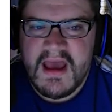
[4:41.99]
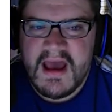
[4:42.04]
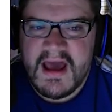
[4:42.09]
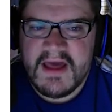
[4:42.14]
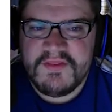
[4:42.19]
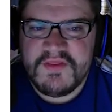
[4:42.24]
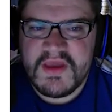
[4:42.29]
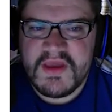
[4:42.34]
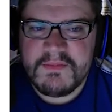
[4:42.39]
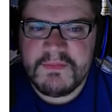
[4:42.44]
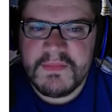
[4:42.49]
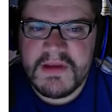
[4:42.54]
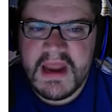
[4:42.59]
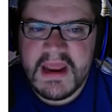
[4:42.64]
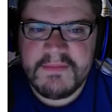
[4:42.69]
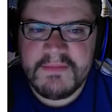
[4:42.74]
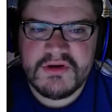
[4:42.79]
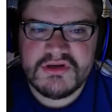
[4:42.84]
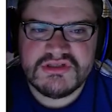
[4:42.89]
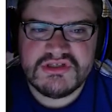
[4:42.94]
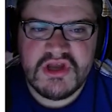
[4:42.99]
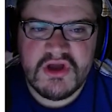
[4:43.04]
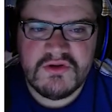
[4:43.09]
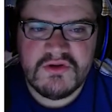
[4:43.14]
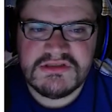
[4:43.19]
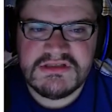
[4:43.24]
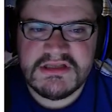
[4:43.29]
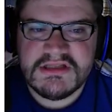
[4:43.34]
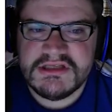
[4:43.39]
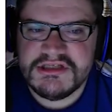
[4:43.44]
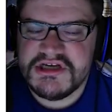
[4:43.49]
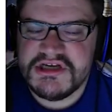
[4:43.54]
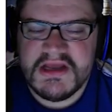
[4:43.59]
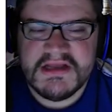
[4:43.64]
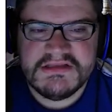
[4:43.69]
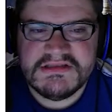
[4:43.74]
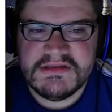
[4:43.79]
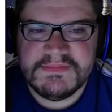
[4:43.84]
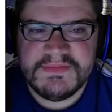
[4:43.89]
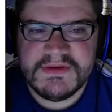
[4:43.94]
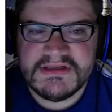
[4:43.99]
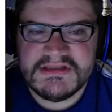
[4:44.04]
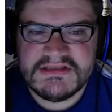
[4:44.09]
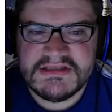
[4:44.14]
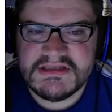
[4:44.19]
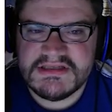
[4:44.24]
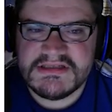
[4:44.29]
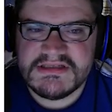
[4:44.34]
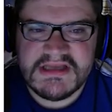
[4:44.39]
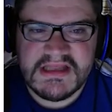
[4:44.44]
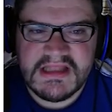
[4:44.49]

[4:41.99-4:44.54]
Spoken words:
I think Neighbors goes to the Giants at pick 6.